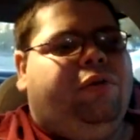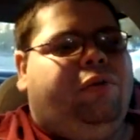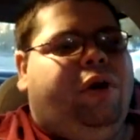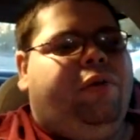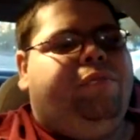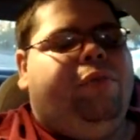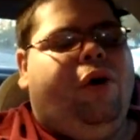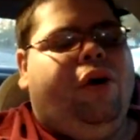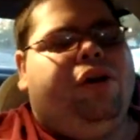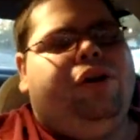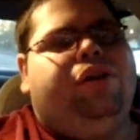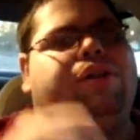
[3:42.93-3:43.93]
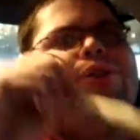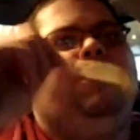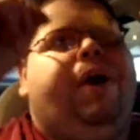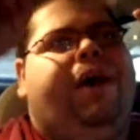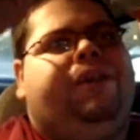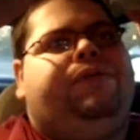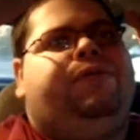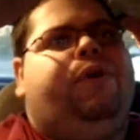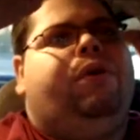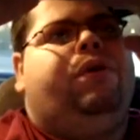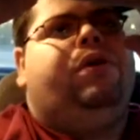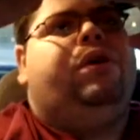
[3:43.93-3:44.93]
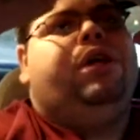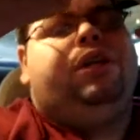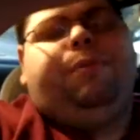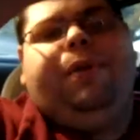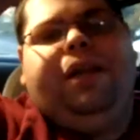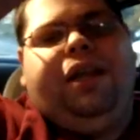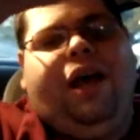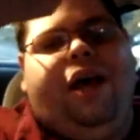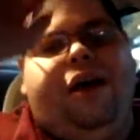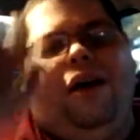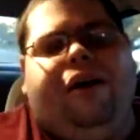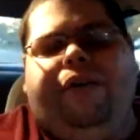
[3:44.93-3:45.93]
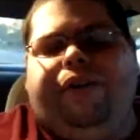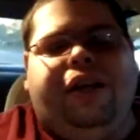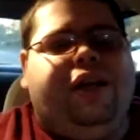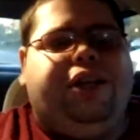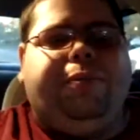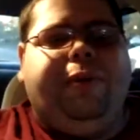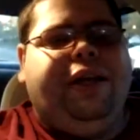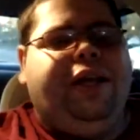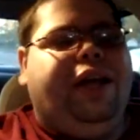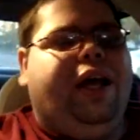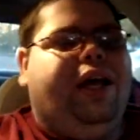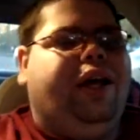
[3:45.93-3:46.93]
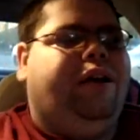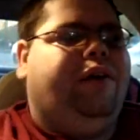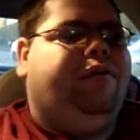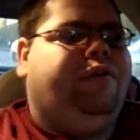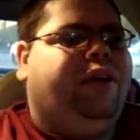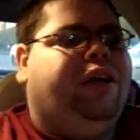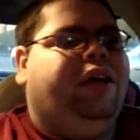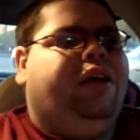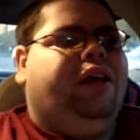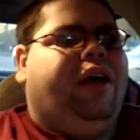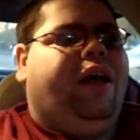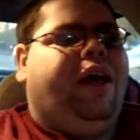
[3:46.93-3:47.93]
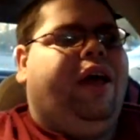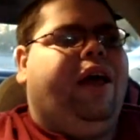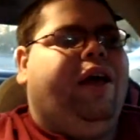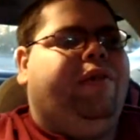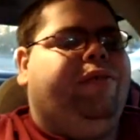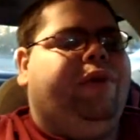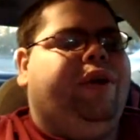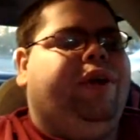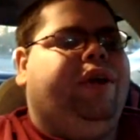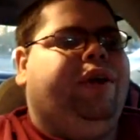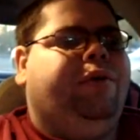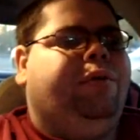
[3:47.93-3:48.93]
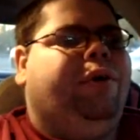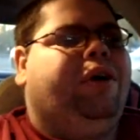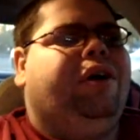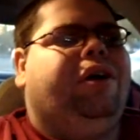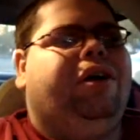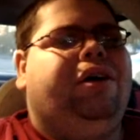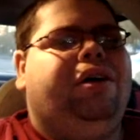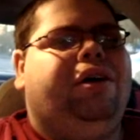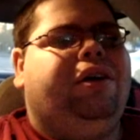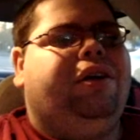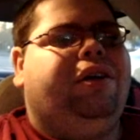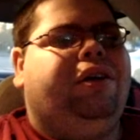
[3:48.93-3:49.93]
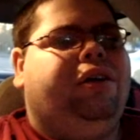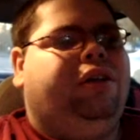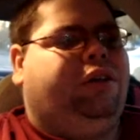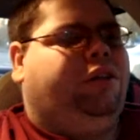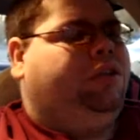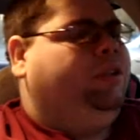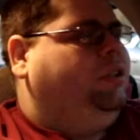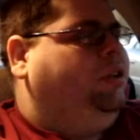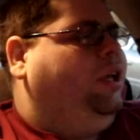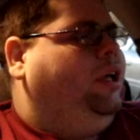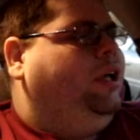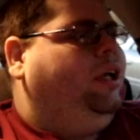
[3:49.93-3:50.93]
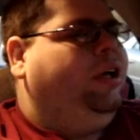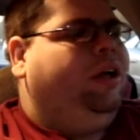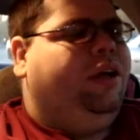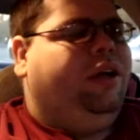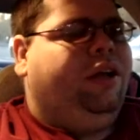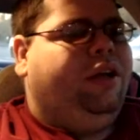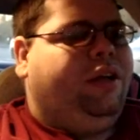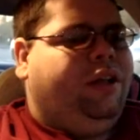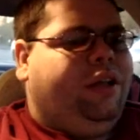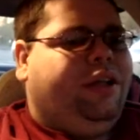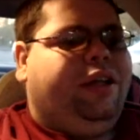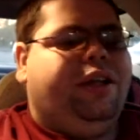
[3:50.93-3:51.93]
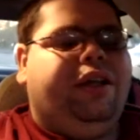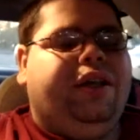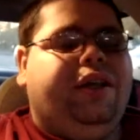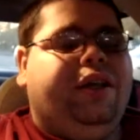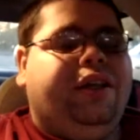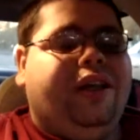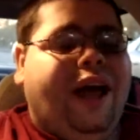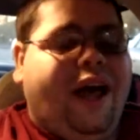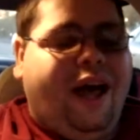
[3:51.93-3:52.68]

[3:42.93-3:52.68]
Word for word: What more could you ask for? To be loved, to be loved, everyone. I'm in